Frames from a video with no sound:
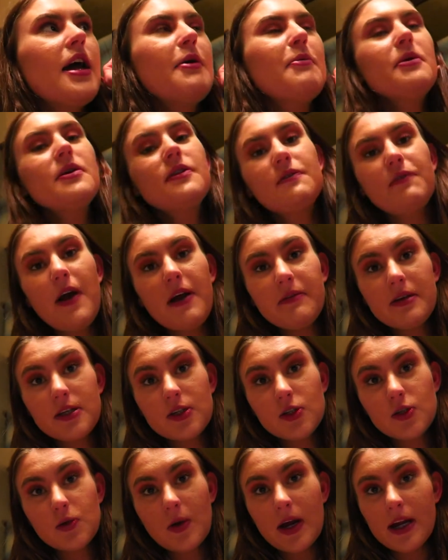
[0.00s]
It was
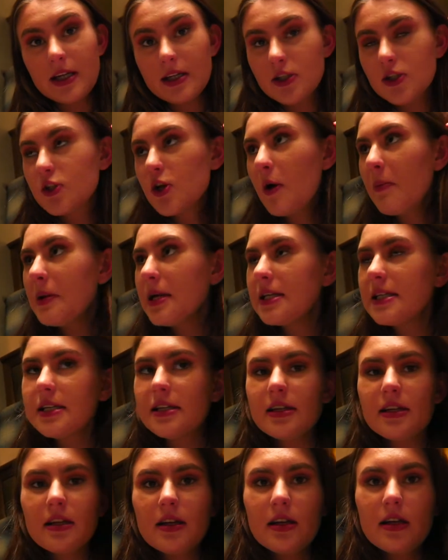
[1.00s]
very strange. Tommy, it was
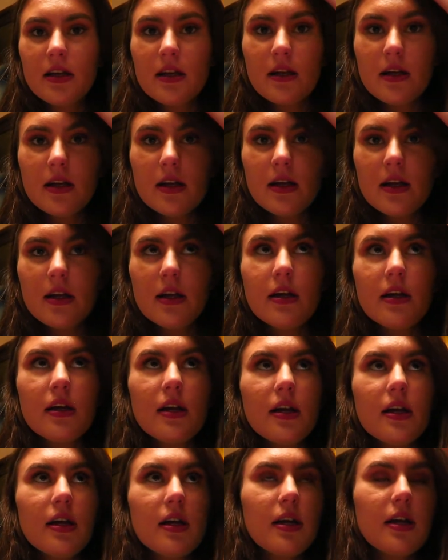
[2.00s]
did... nice. It was
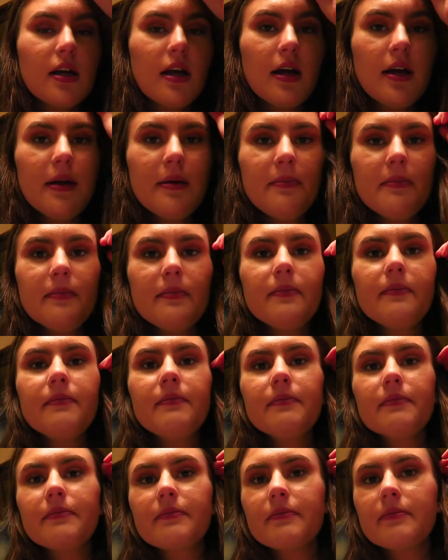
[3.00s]
nice. Um,
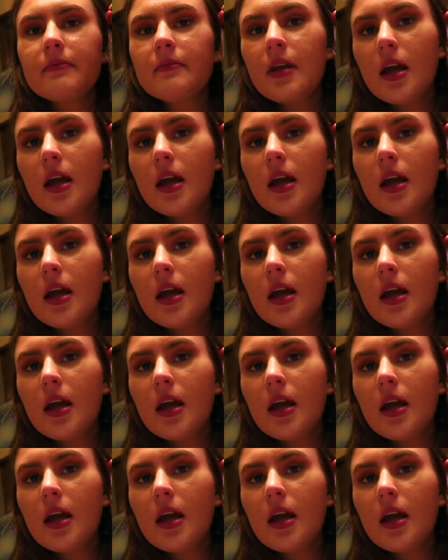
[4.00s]
mm,